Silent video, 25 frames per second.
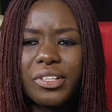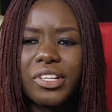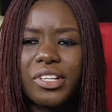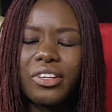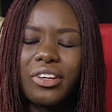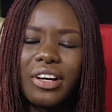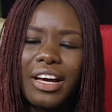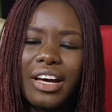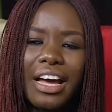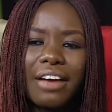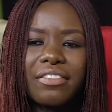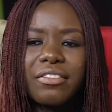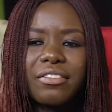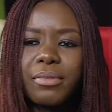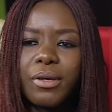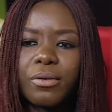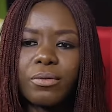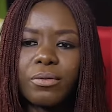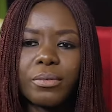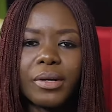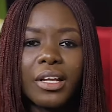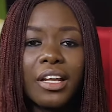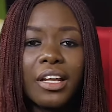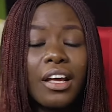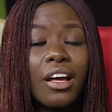I have to be a
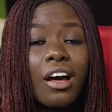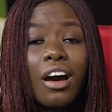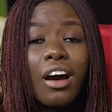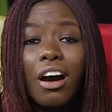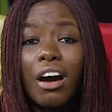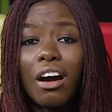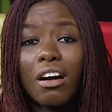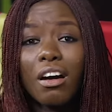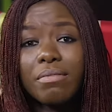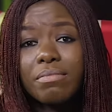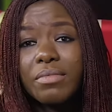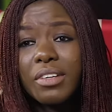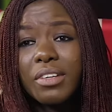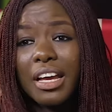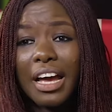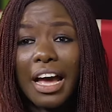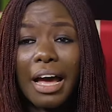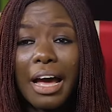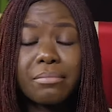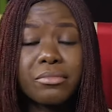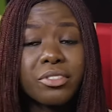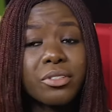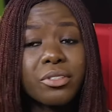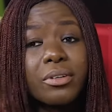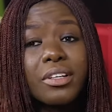woman.
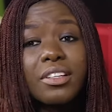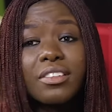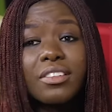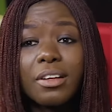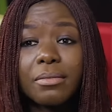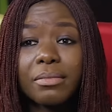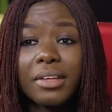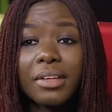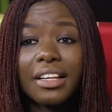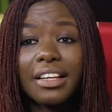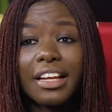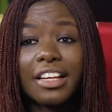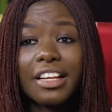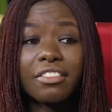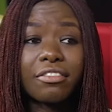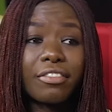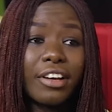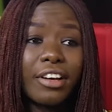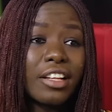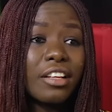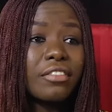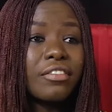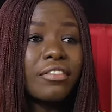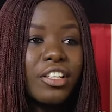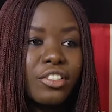I'm doing something that's
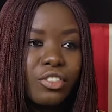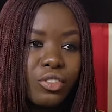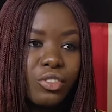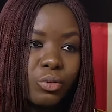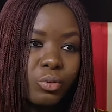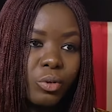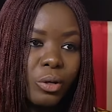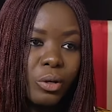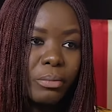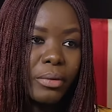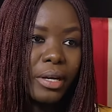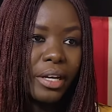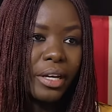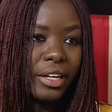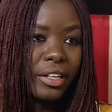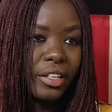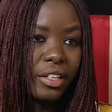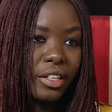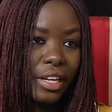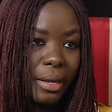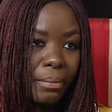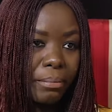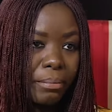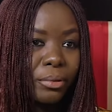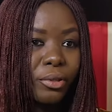relevant to women,
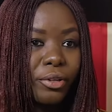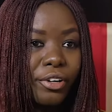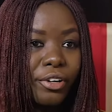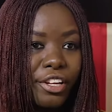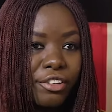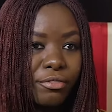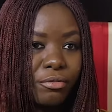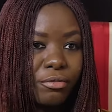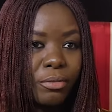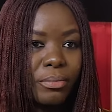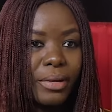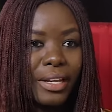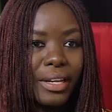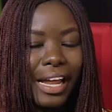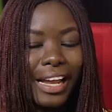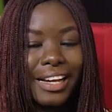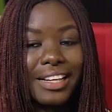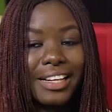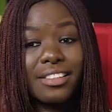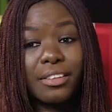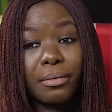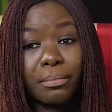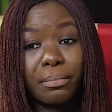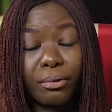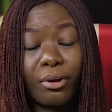it employs women, and
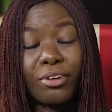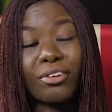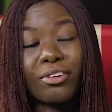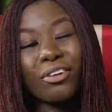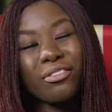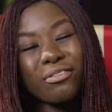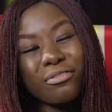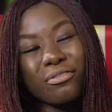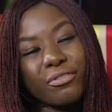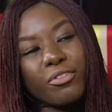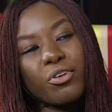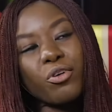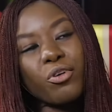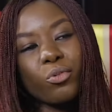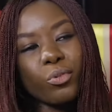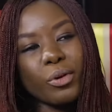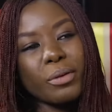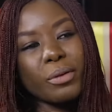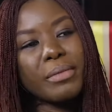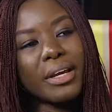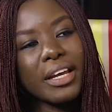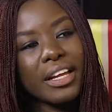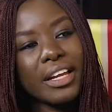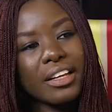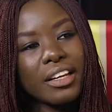it's a product for
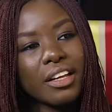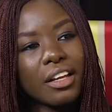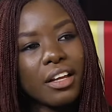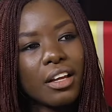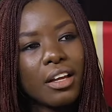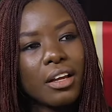women.